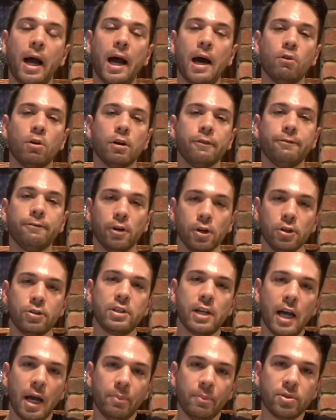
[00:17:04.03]
our
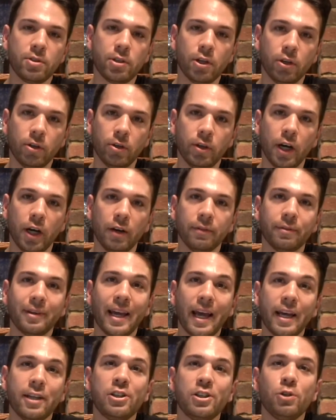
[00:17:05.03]
first episode of
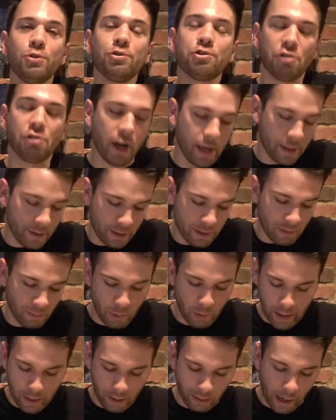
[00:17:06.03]
Can You Trust
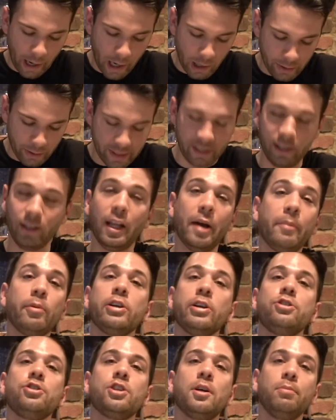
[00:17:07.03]
with our
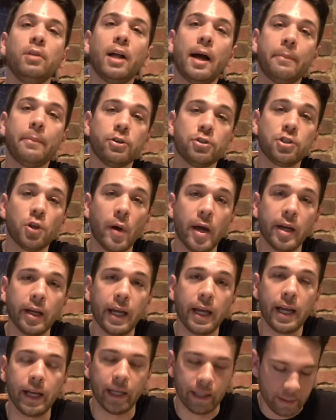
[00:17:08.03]
celebrity shiplapper, Joanna
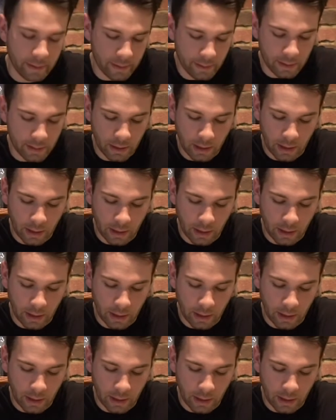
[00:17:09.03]
Gaines.